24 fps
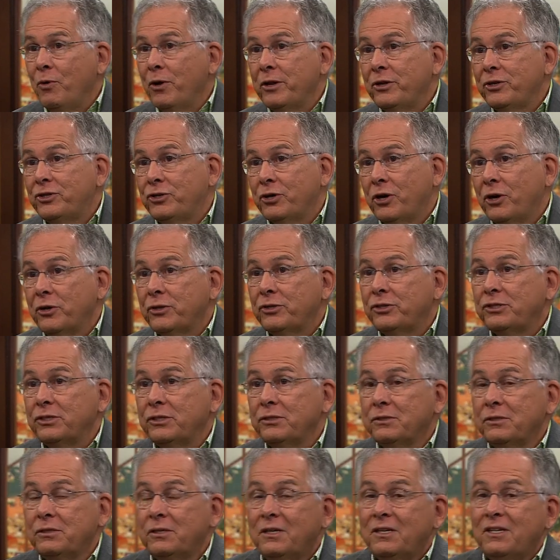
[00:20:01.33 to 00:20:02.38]
going to church.
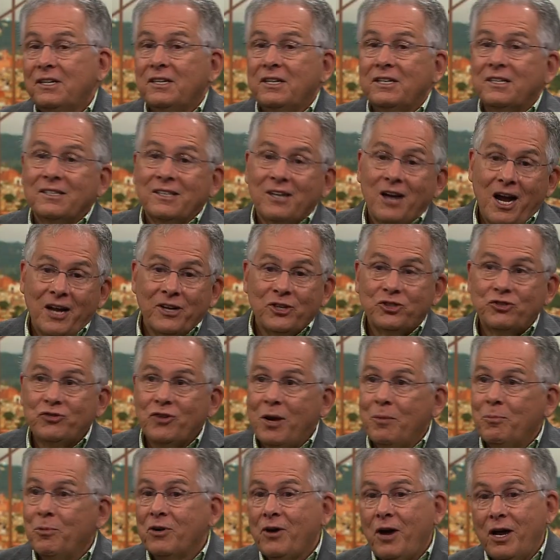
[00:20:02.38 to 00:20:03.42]
And got in
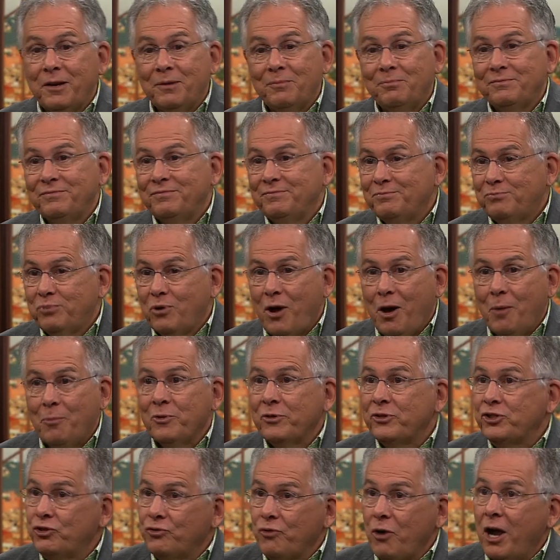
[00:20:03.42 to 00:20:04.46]
trouble, got in problem
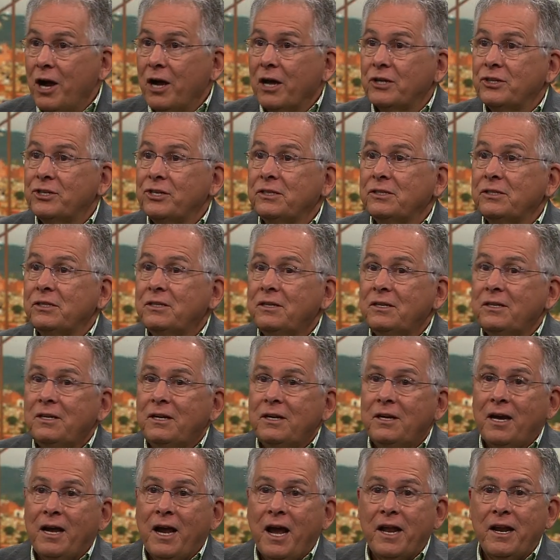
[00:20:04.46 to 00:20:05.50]
with drugs, and
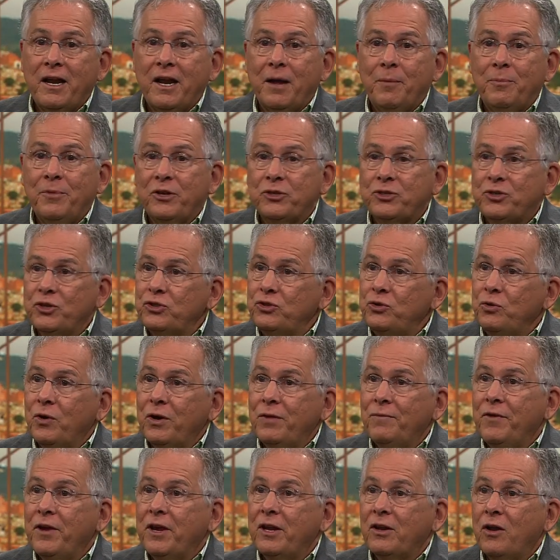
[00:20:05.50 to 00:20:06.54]
ended up, this was
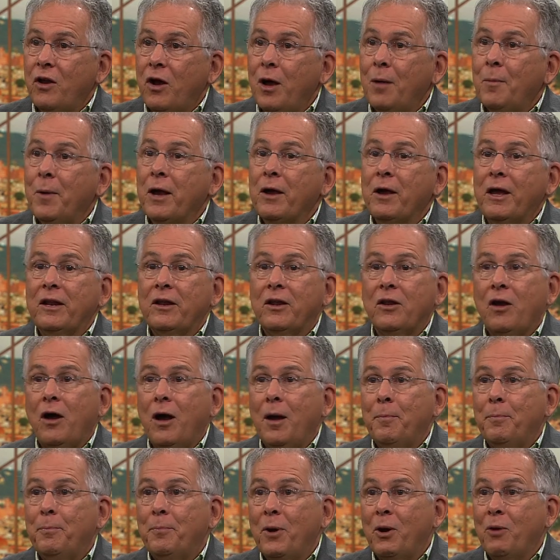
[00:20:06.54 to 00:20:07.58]
during Vietnam, I ended
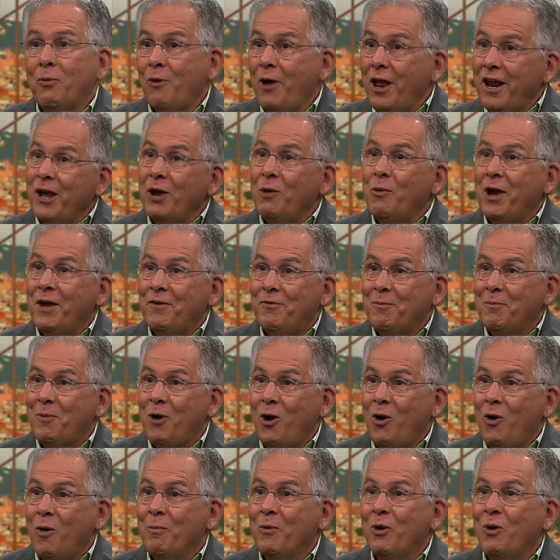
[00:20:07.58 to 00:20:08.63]
up uh, running away from
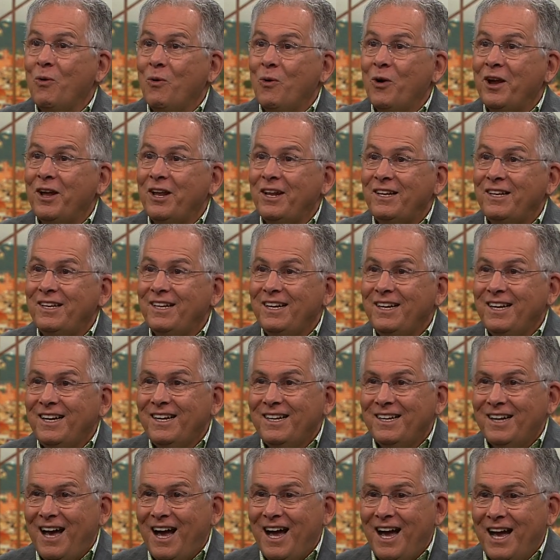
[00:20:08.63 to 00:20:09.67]
home, going,
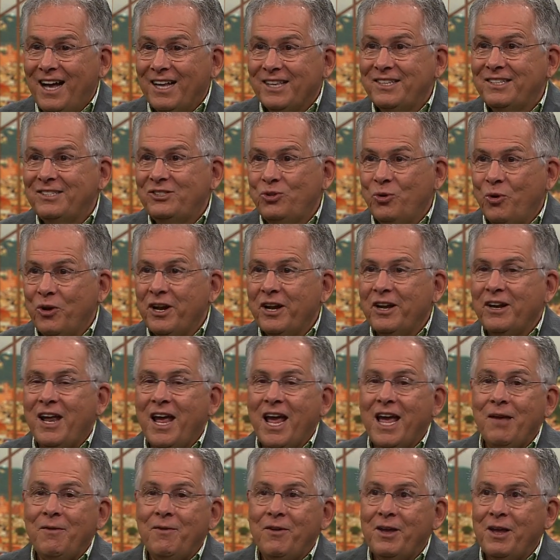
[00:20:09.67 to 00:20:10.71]
uh, joining the
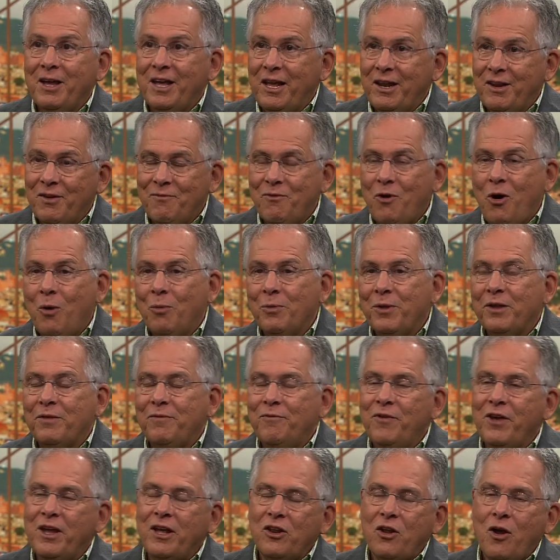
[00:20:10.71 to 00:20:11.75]
Navy, getting involved with
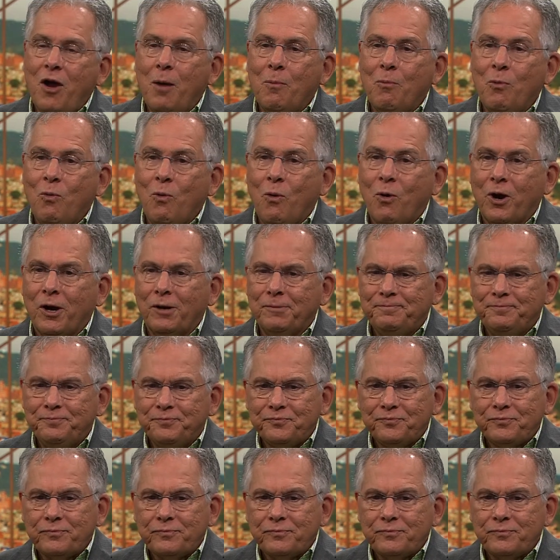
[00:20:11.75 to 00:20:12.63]
the Vietnam War,